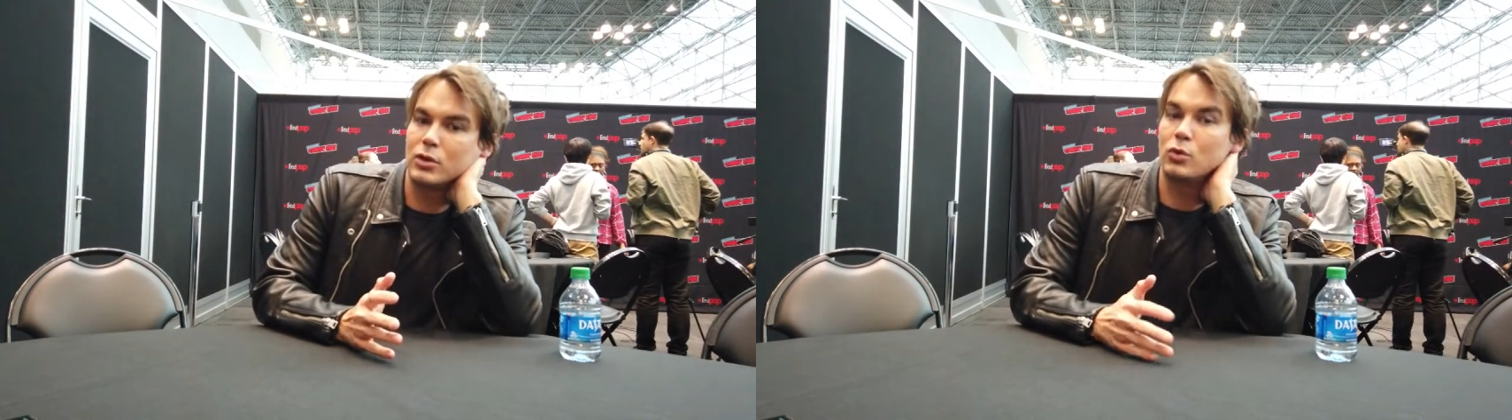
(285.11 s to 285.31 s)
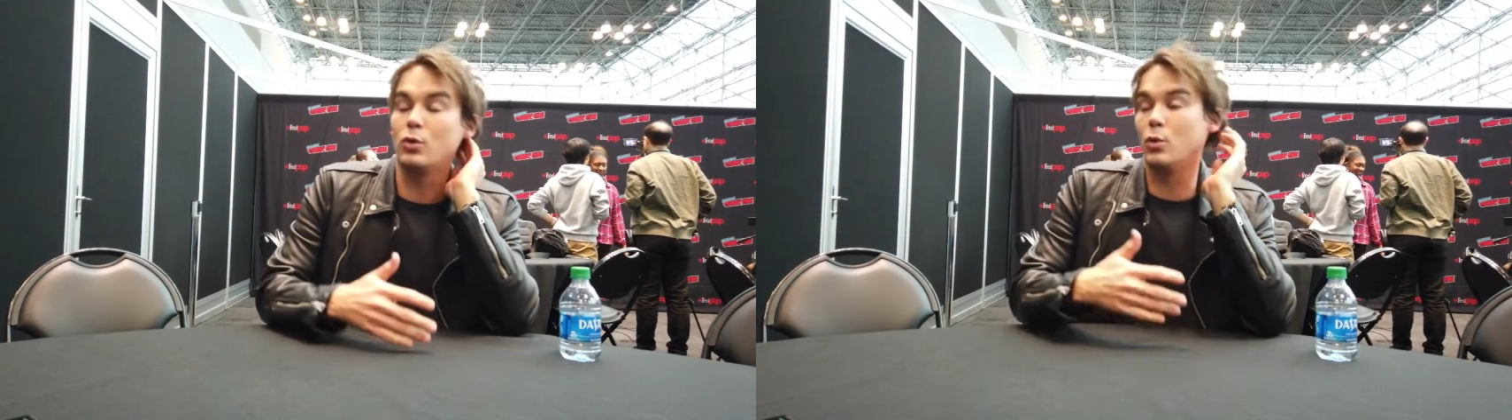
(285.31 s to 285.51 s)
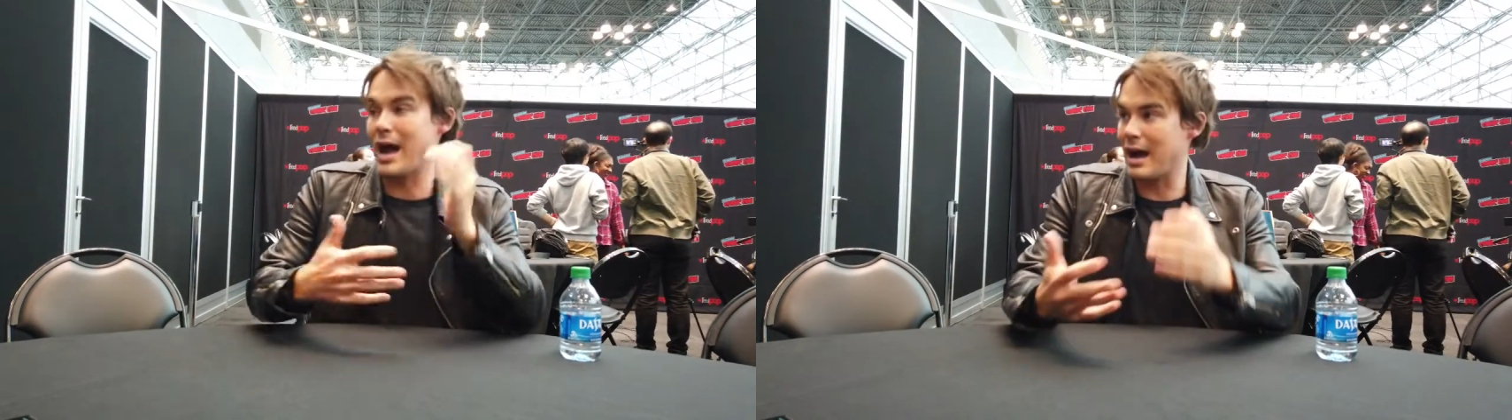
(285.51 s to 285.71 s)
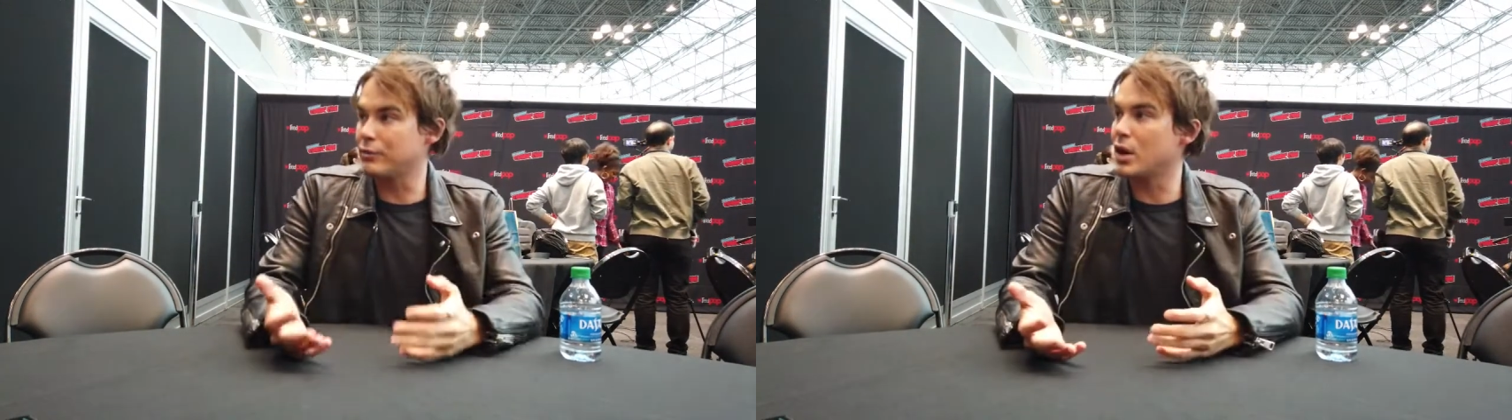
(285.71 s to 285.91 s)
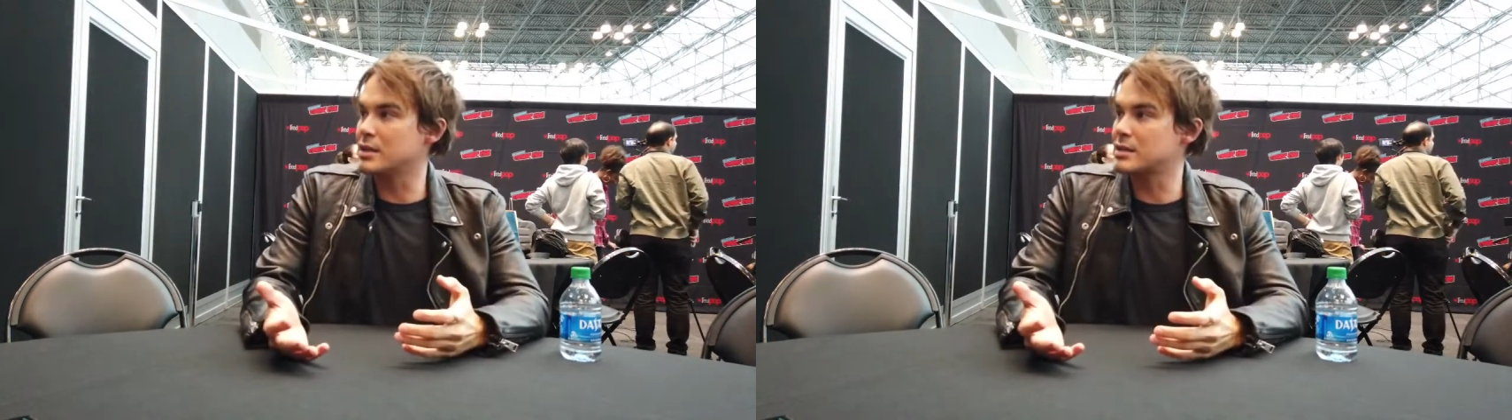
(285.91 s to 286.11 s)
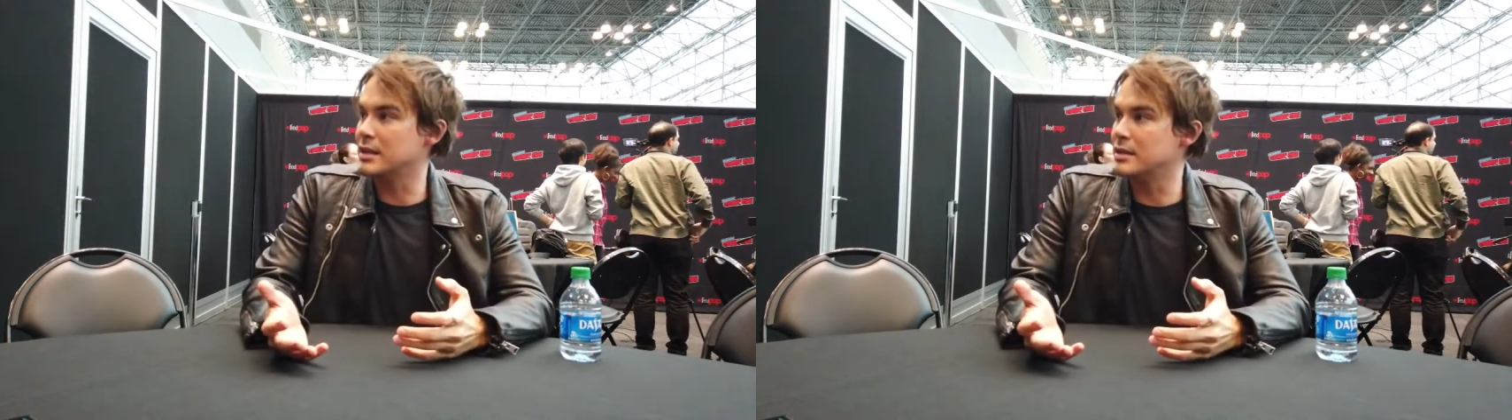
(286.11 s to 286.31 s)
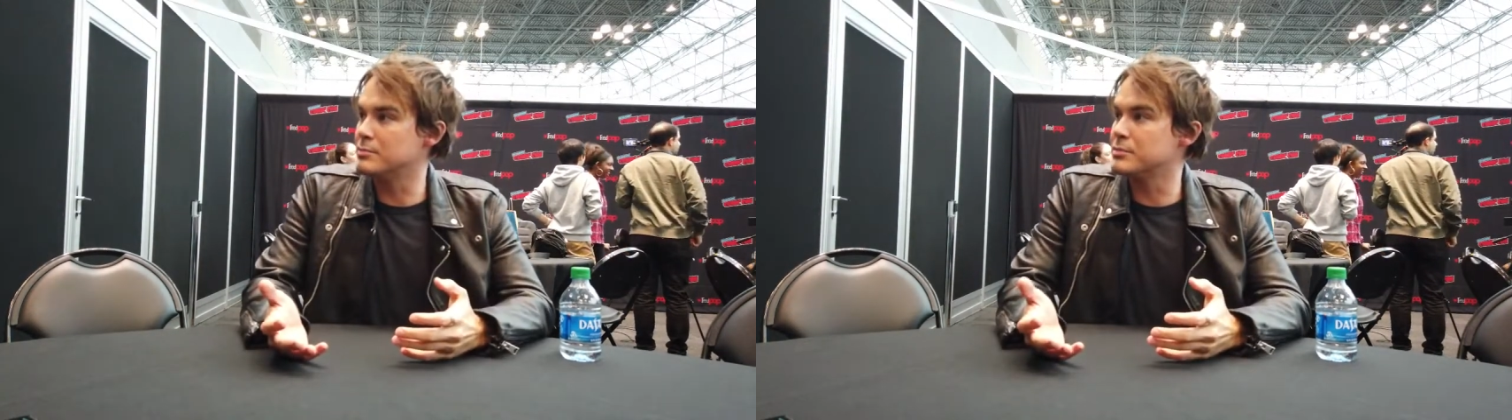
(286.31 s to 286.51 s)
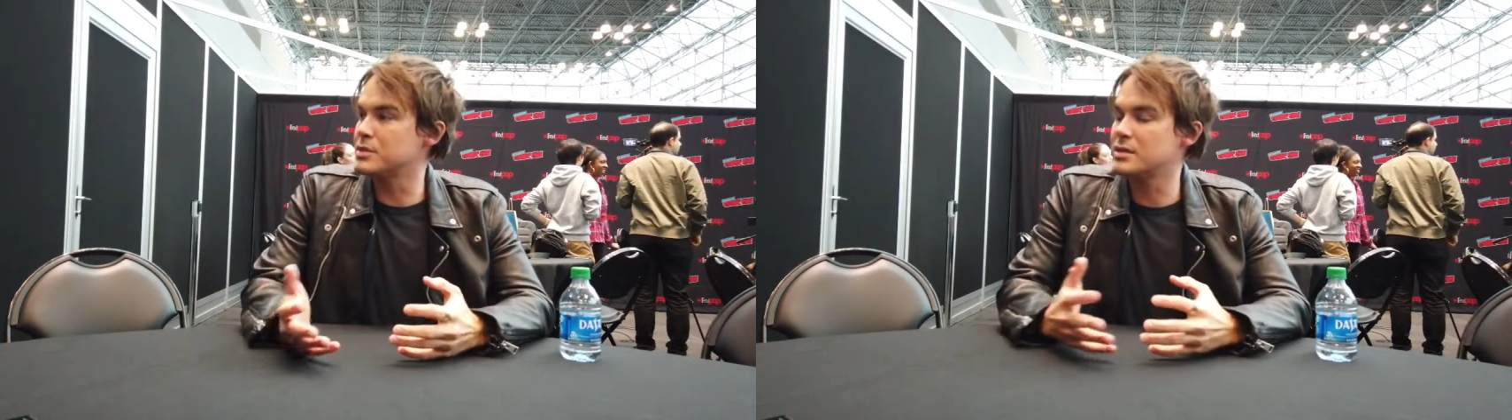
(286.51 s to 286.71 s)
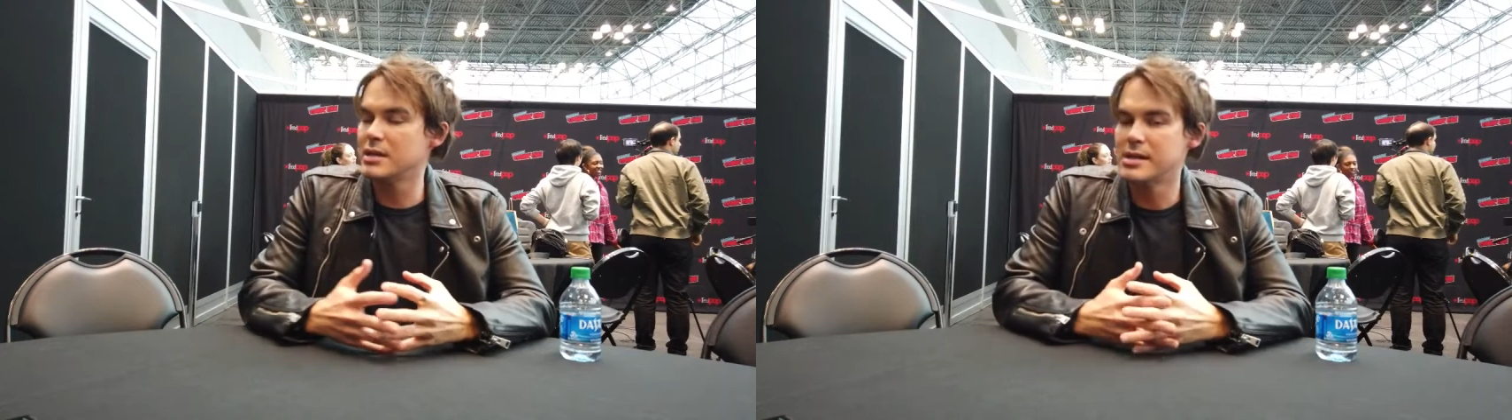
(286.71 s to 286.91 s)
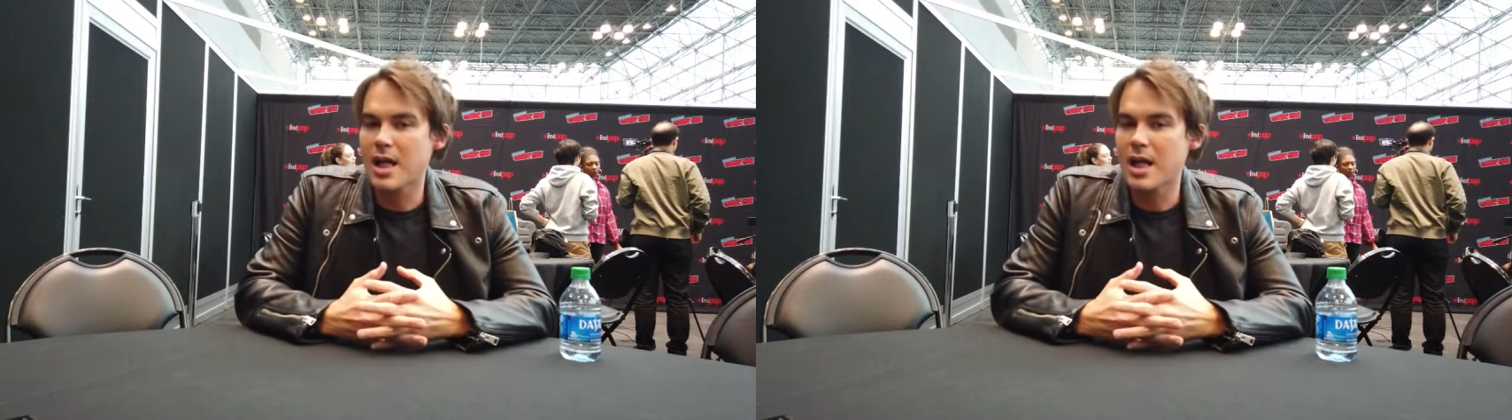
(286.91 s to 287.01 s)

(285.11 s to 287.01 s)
who, who have lost limbs.